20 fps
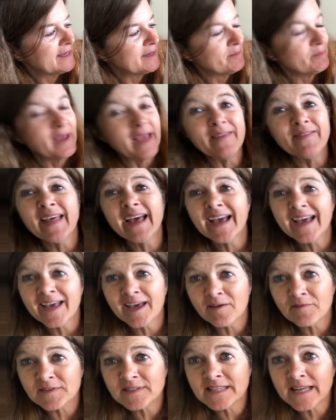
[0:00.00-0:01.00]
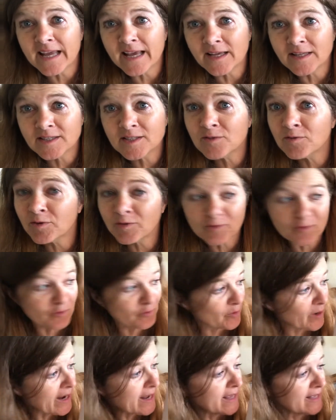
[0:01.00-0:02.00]
And that F stands for
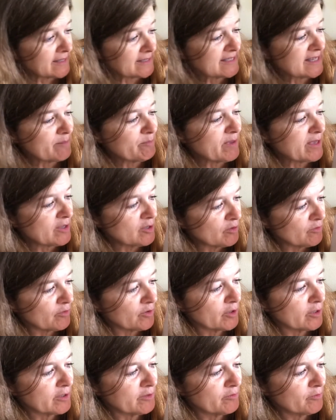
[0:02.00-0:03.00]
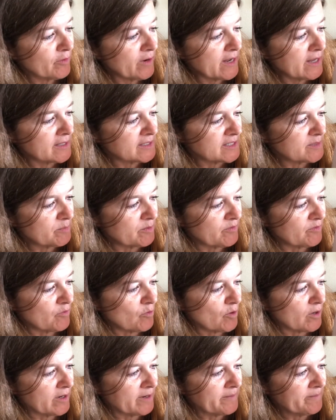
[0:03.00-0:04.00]
France. I bet you've heard of France
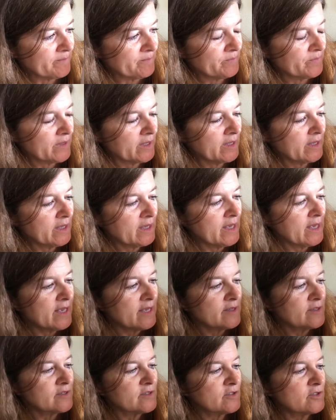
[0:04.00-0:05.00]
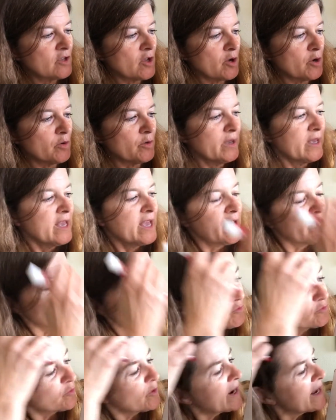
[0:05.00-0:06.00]
before. So
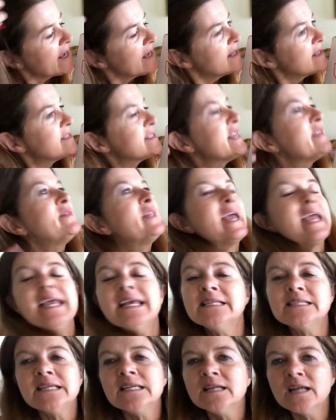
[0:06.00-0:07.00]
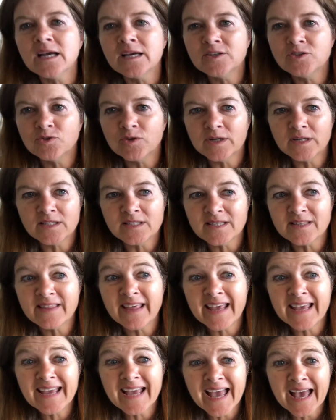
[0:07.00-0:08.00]
France in the 1800s,
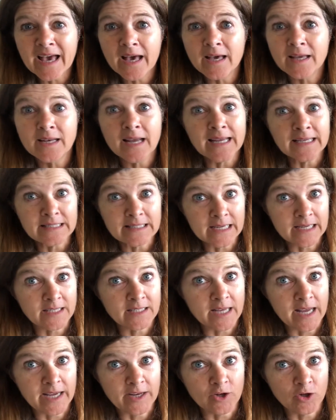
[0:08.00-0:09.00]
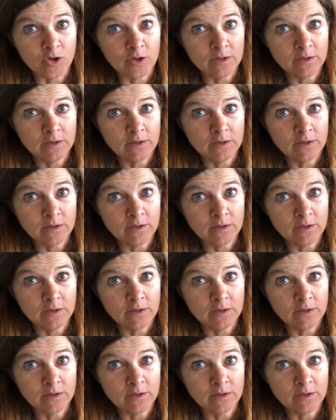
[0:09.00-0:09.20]
they had a dictator.